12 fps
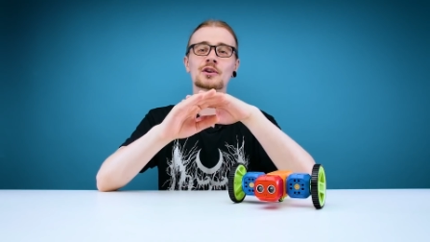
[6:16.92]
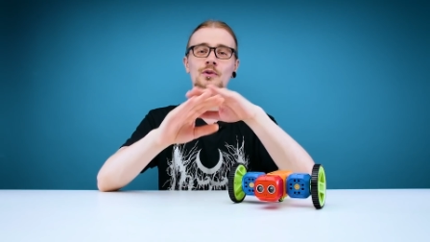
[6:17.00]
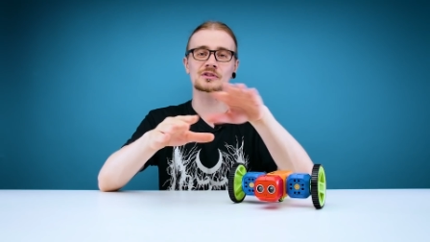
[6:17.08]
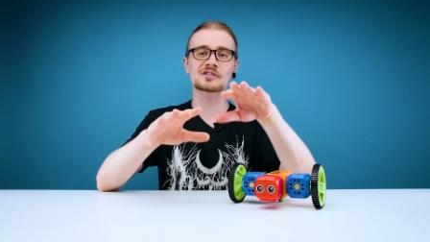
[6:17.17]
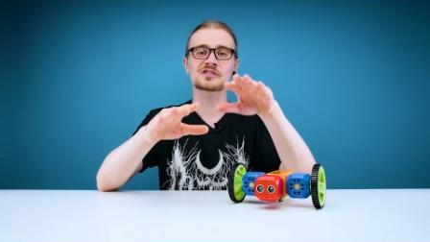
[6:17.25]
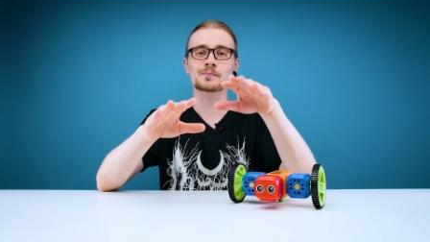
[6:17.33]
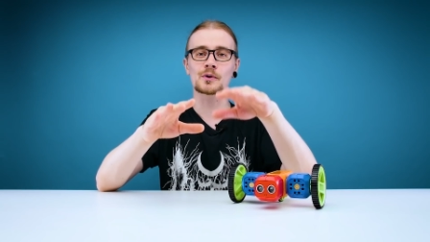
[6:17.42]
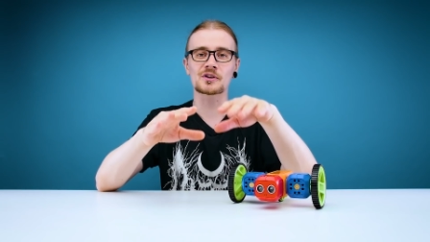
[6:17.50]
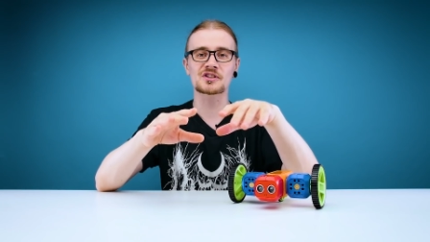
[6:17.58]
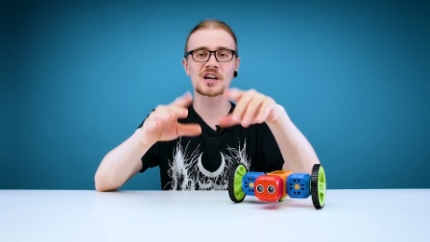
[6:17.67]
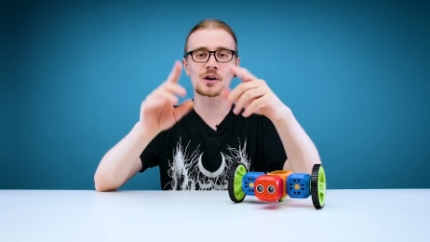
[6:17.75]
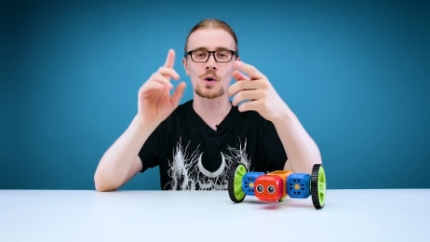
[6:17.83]
You can also support
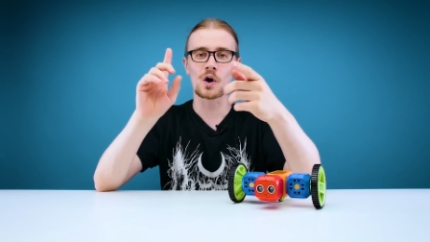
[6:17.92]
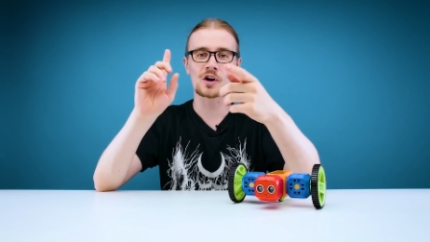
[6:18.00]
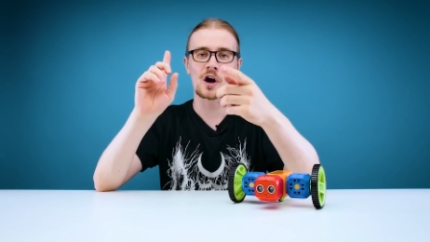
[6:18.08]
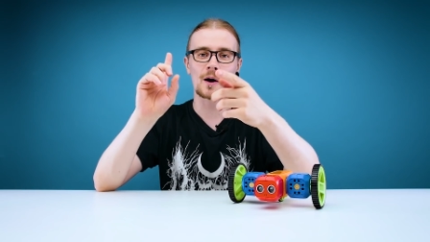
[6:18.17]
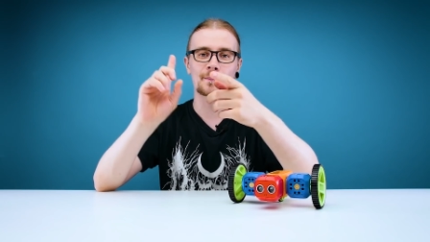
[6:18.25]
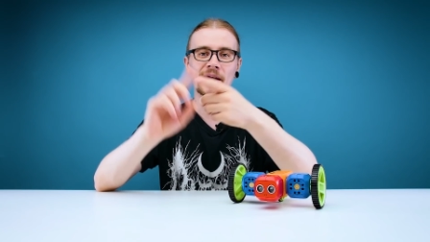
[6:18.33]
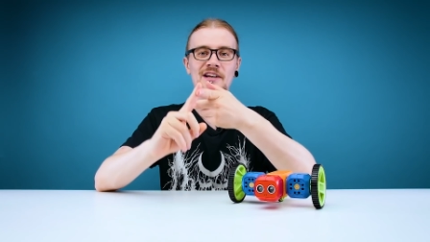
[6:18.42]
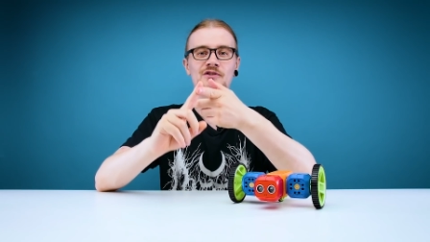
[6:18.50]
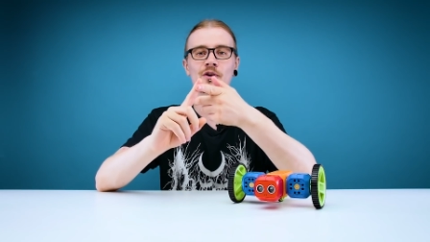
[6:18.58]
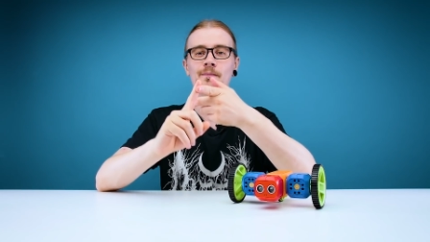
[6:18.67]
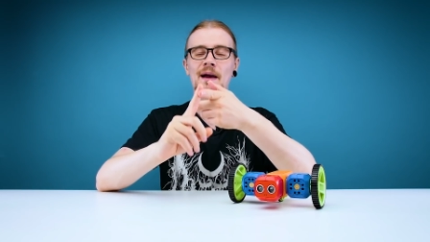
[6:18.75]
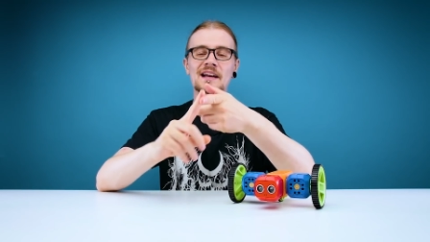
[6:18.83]
the channel on our
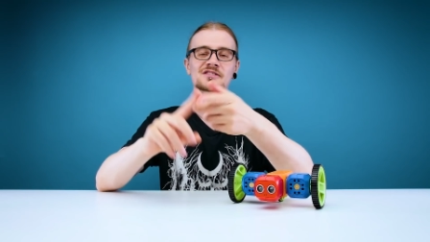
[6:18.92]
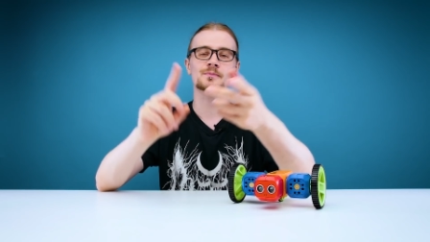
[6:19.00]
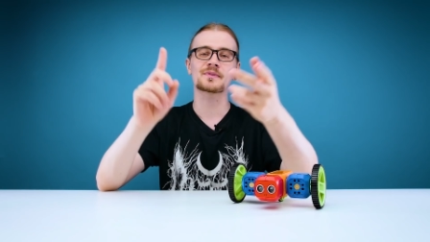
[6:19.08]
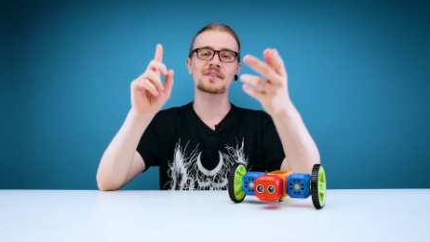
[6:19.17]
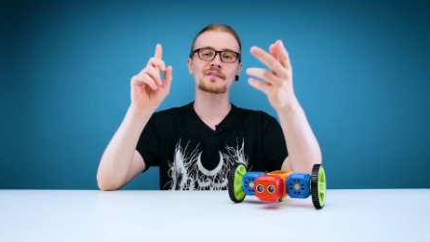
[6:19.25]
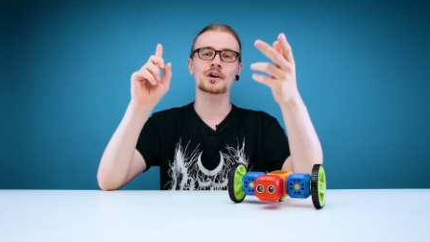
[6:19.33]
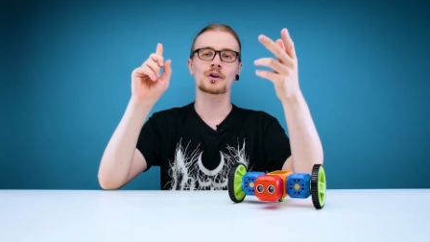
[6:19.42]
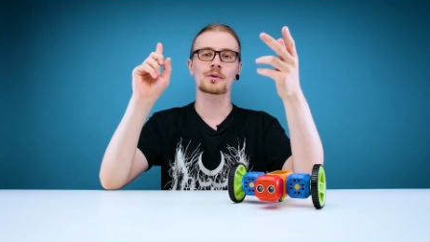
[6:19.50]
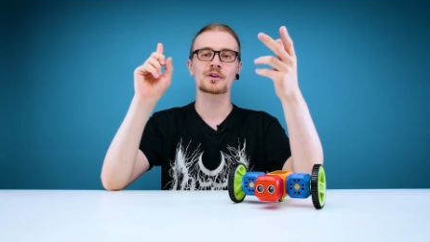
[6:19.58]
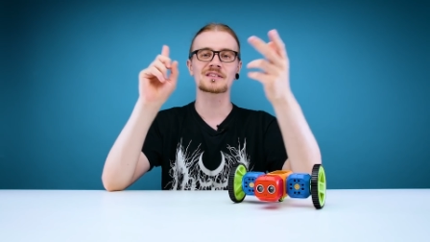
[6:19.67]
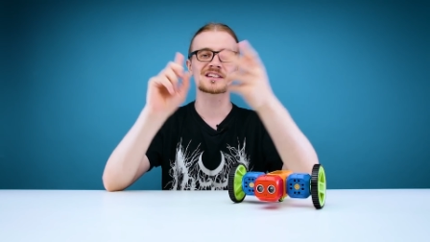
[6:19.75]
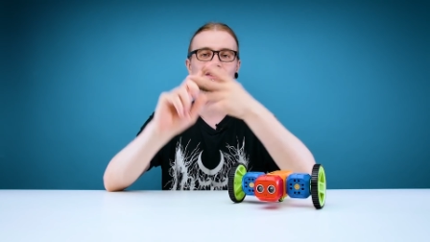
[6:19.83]
Patreon page, and we've even got
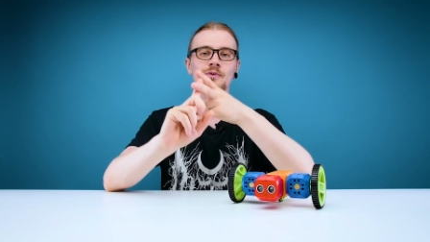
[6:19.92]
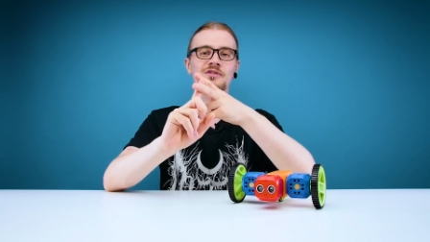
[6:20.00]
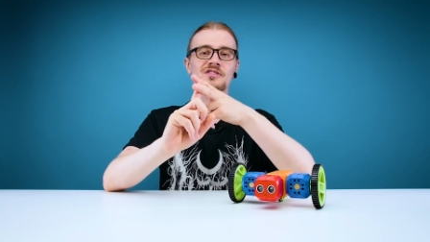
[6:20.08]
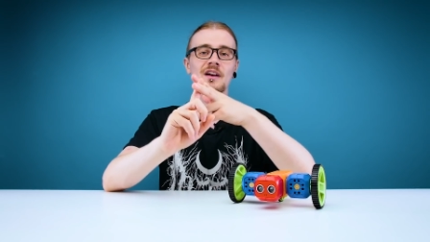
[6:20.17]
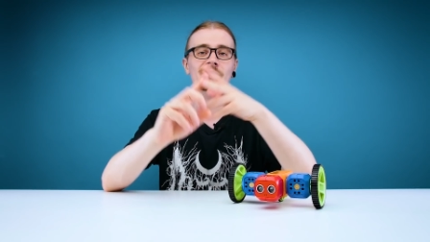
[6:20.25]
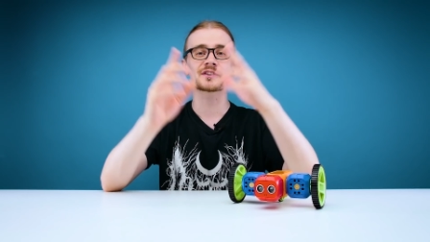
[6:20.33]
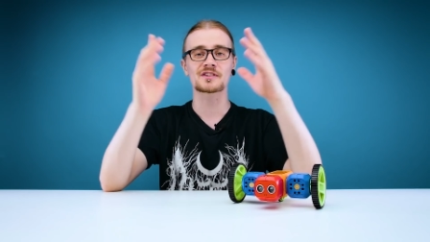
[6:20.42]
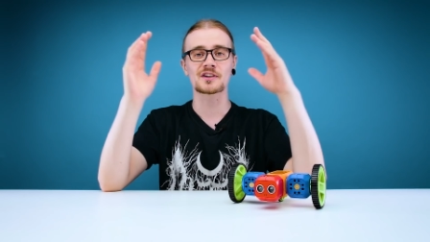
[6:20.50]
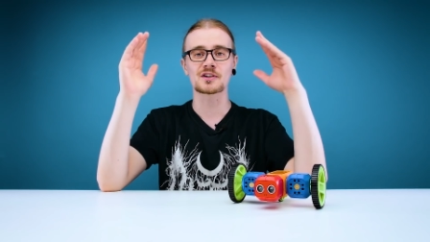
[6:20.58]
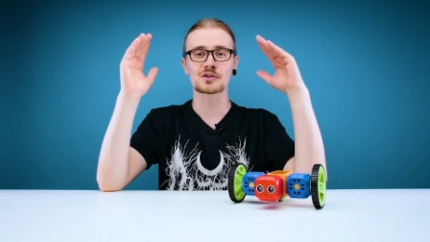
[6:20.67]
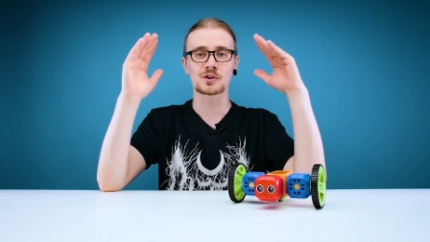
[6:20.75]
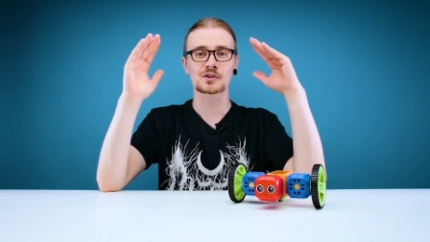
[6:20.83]
our own Discord server, so you
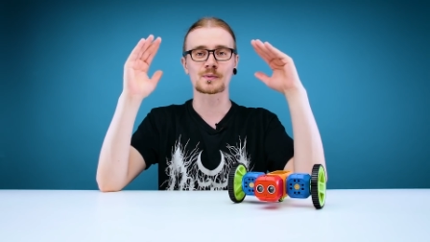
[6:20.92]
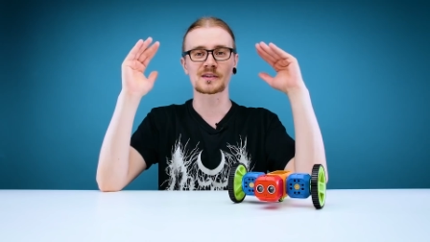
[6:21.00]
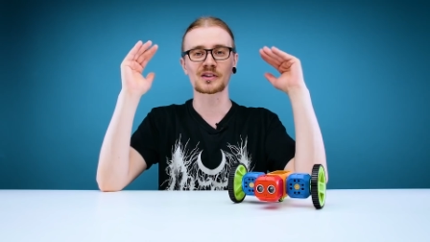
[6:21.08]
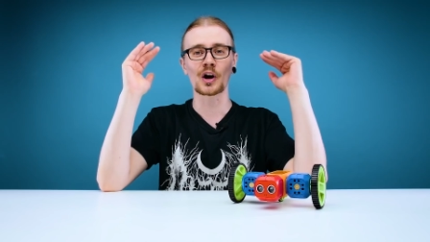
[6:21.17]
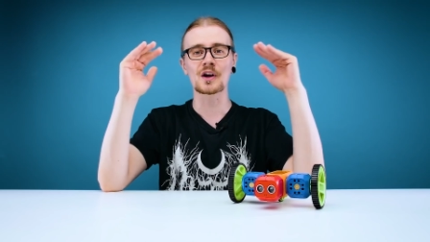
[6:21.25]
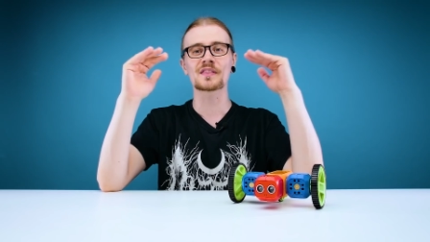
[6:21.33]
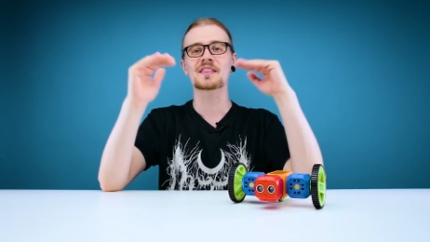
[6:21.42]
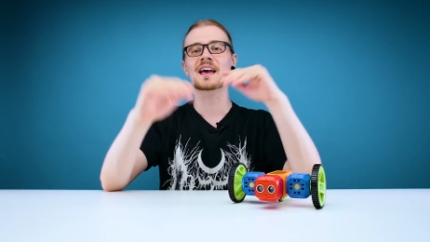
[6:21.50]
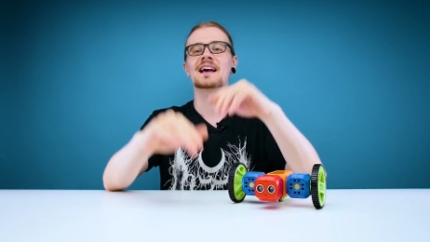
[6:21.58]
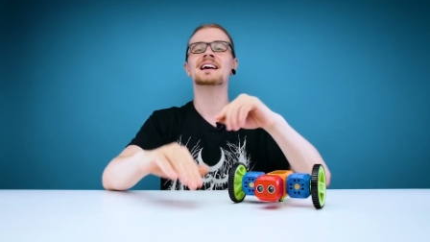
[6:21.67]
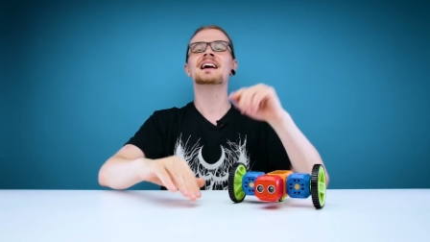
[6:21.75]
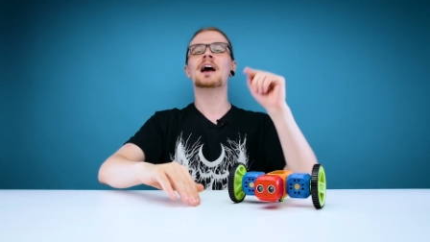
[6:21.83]
can talk to us on
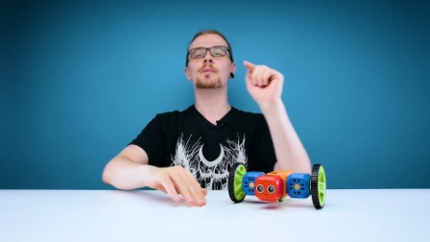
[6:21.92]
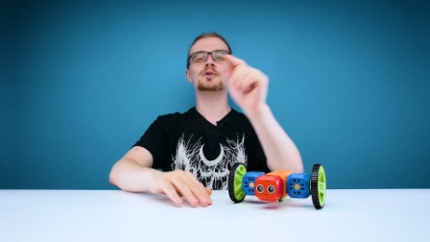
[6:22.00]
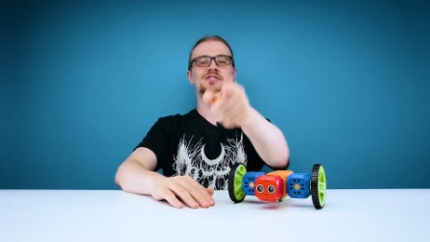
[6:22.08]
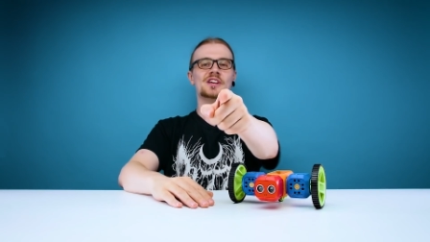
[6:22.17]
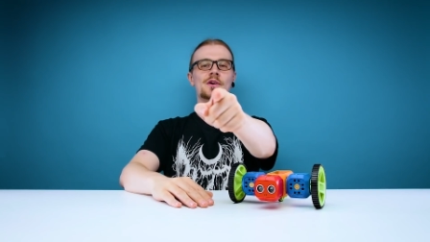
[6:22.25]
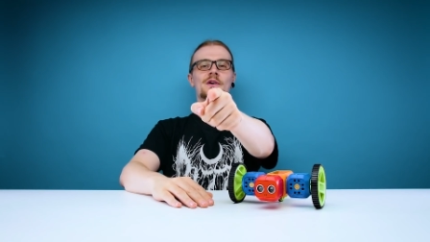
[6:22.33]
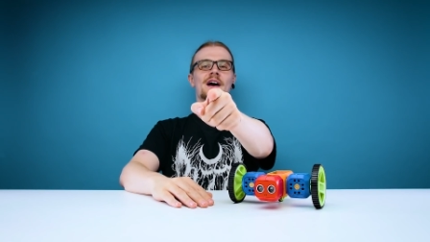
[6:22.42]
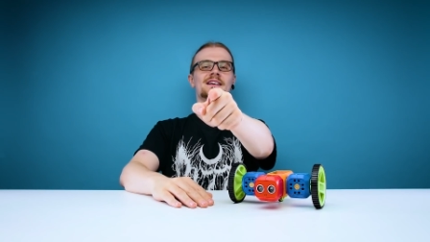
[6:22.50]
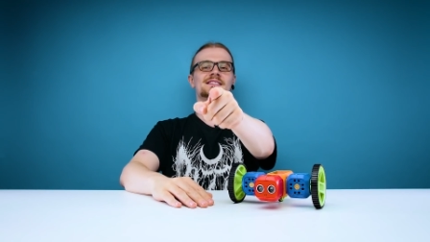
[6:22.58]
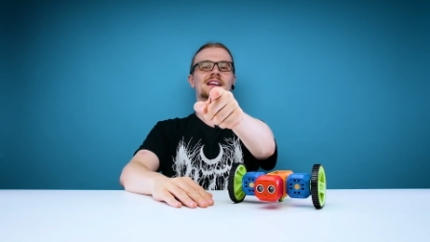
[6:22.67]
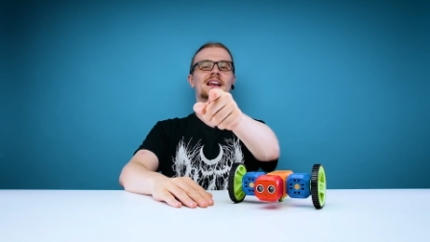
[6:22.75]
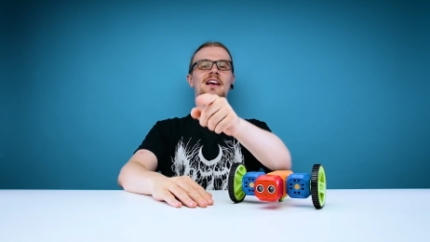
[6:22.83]
there. And we'll see you
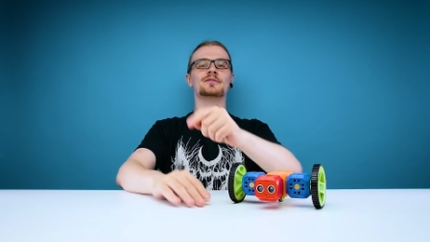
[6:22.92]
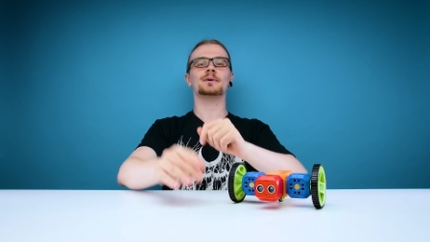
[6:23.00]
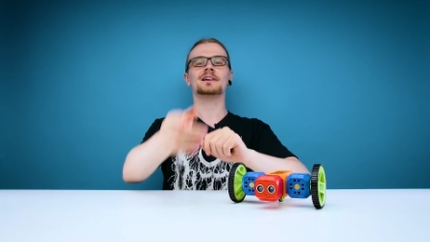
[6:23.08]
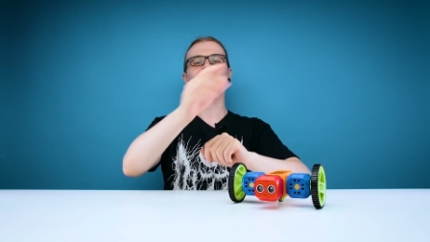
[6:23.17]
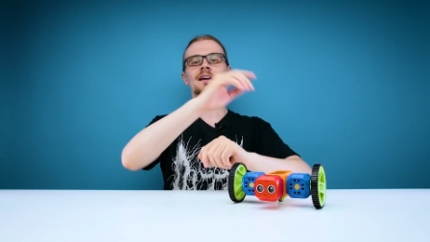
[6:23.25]
guys in the next one.